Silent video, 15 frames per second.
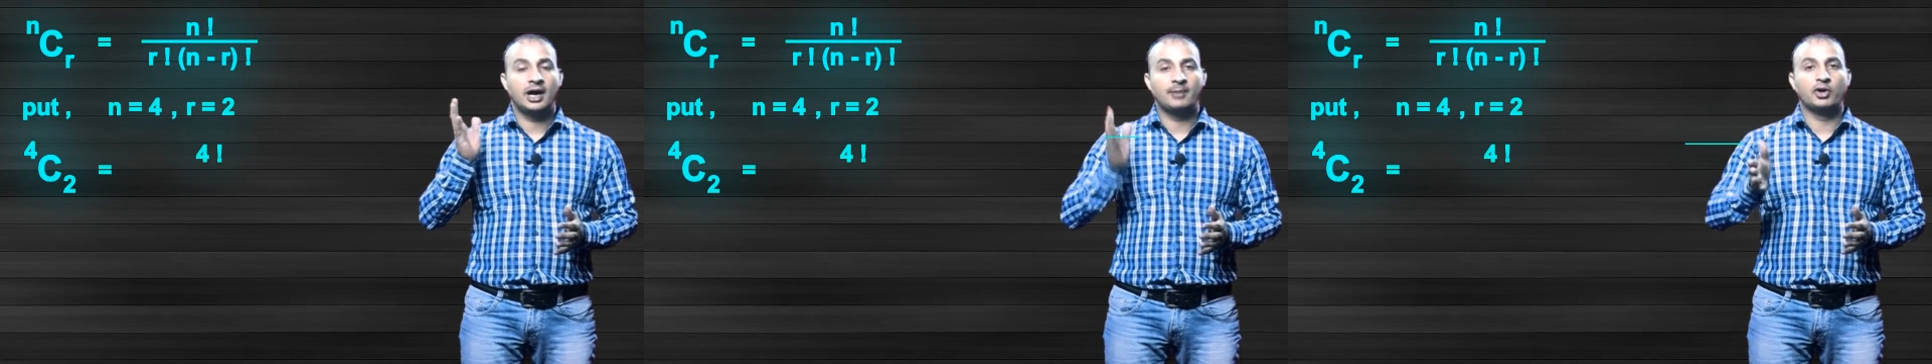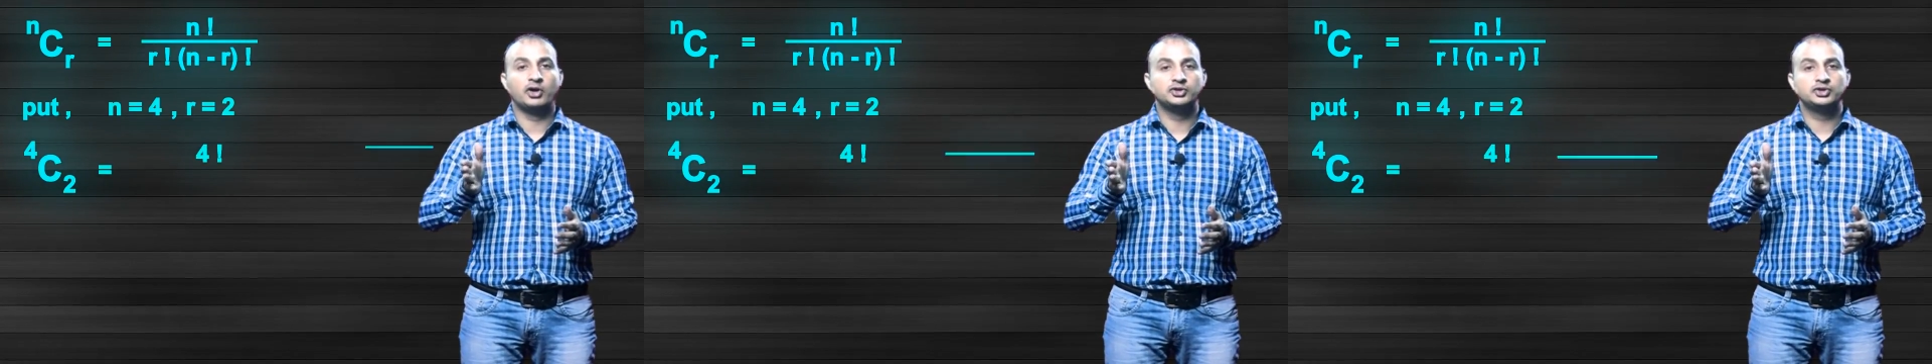
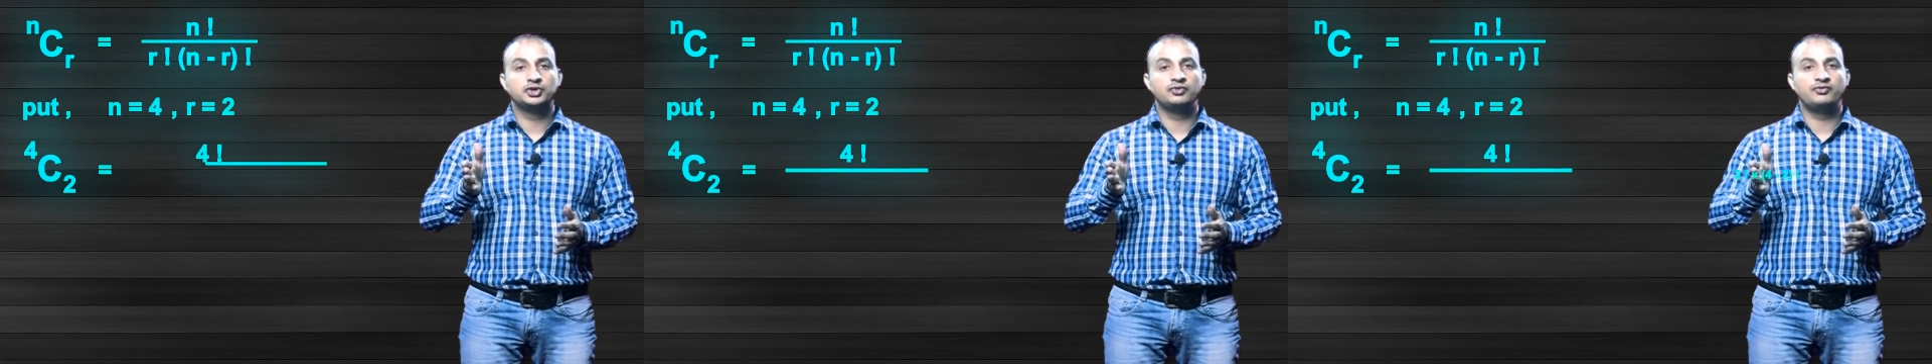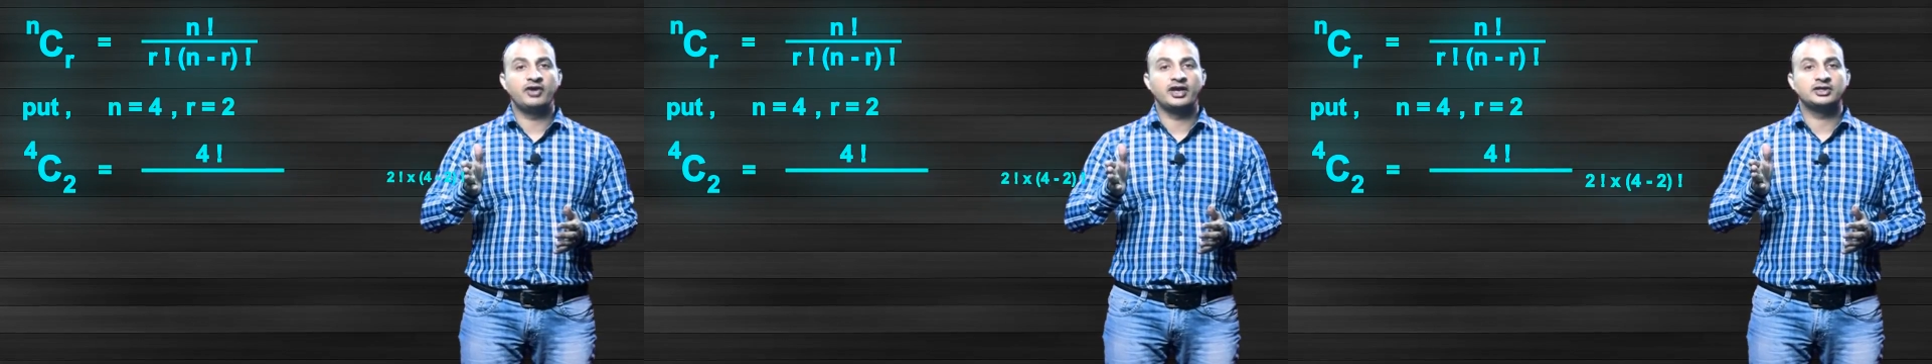upon
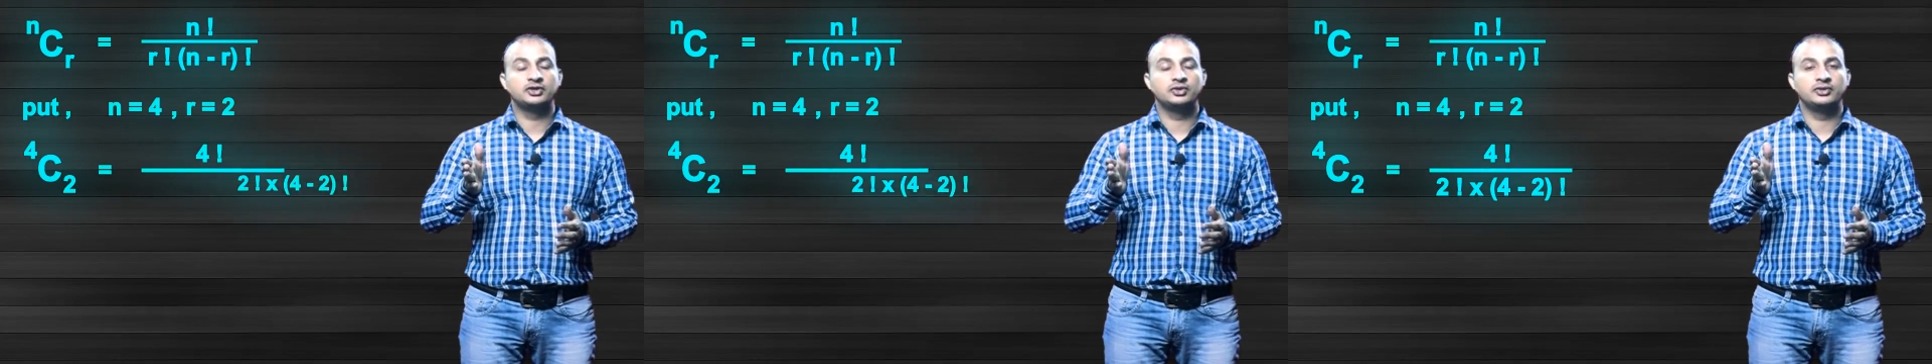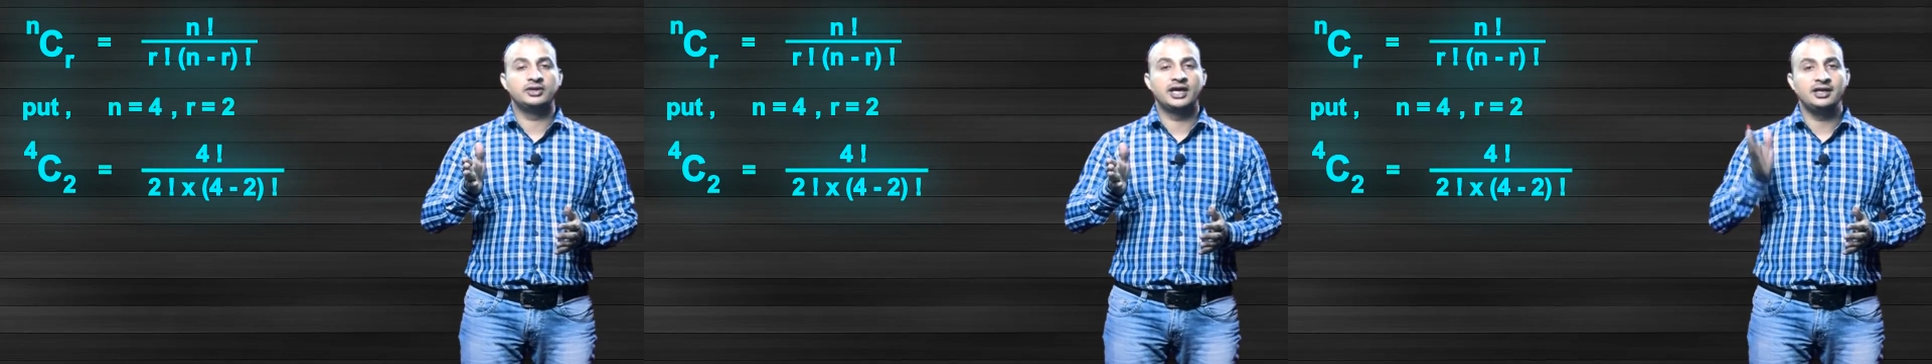2
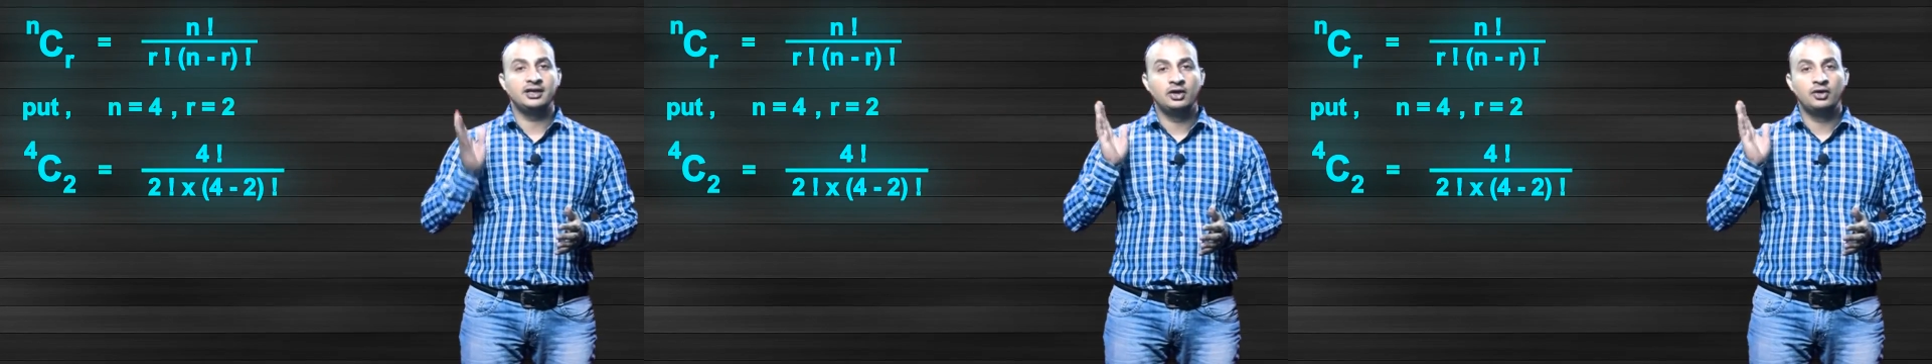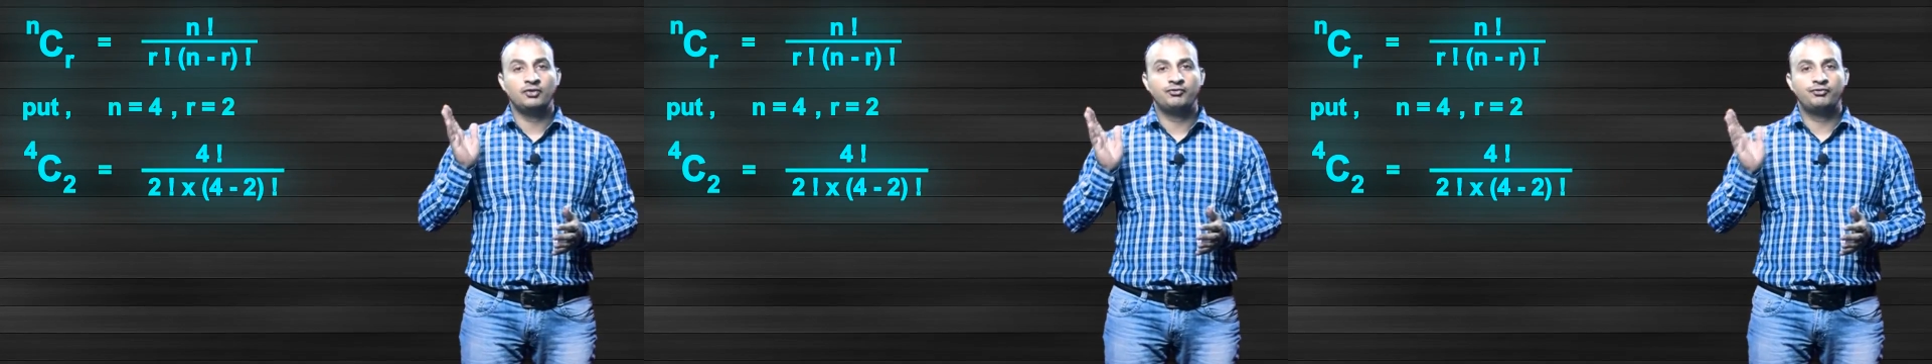factorial
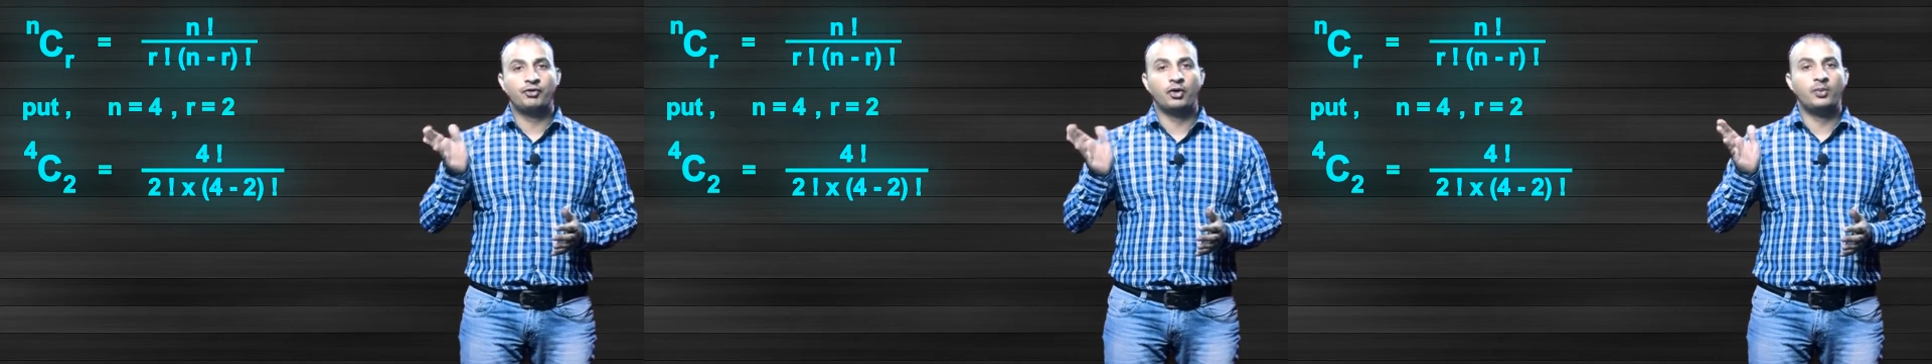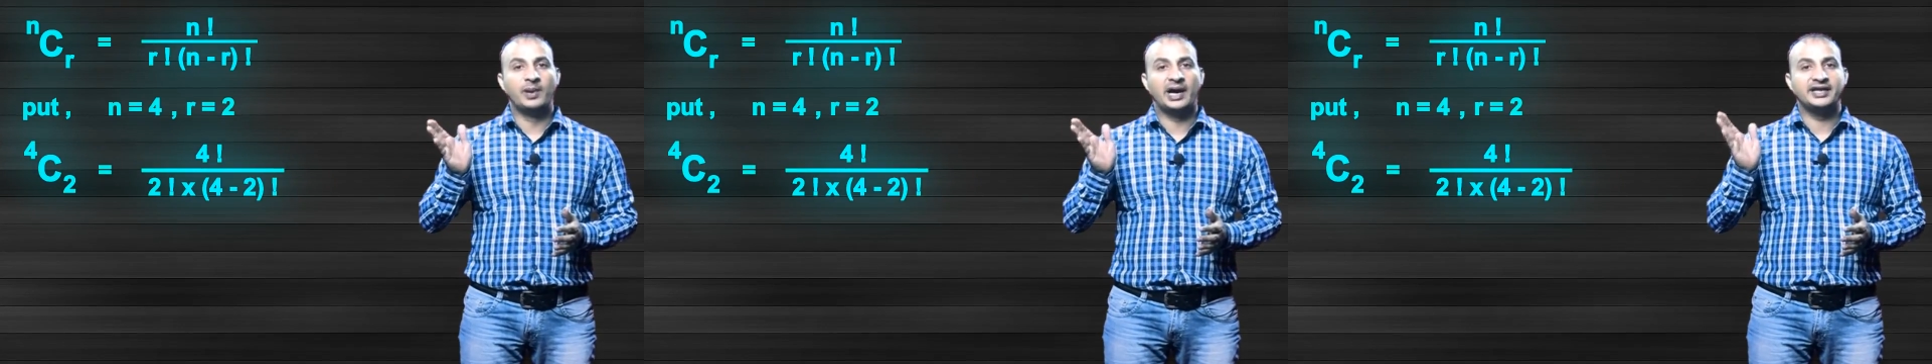4